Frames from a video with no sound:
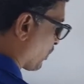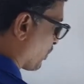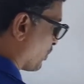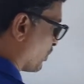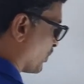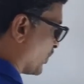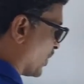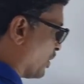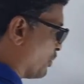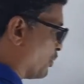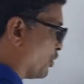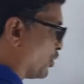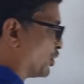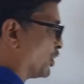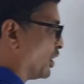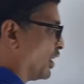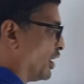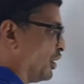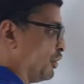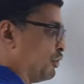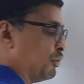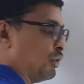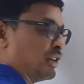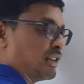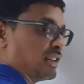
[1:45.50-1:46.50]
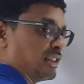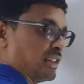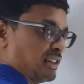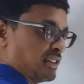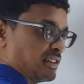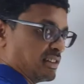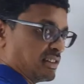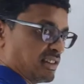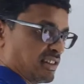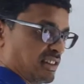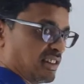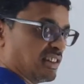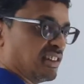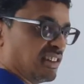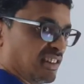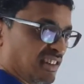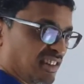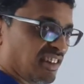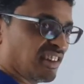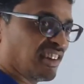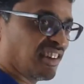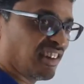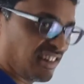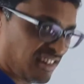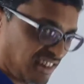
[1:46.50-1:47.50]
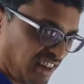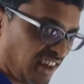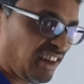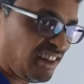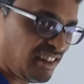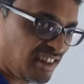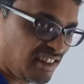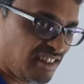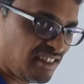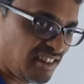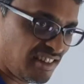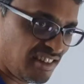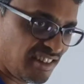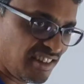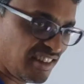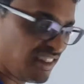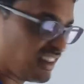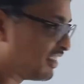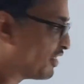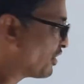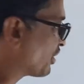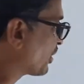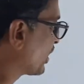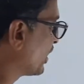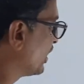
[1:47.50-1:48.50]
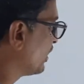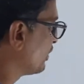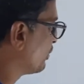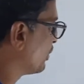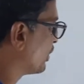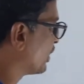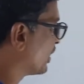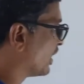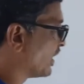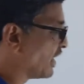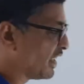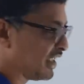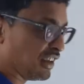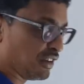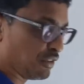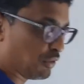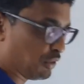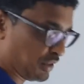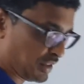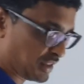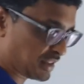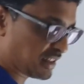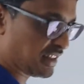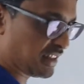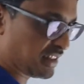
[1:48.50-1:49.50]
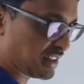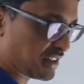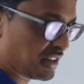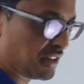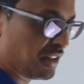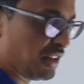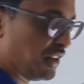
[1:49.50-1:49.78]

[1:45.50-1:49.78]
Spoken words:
they both are equal sets, correct? In our case, we are getting equal sets.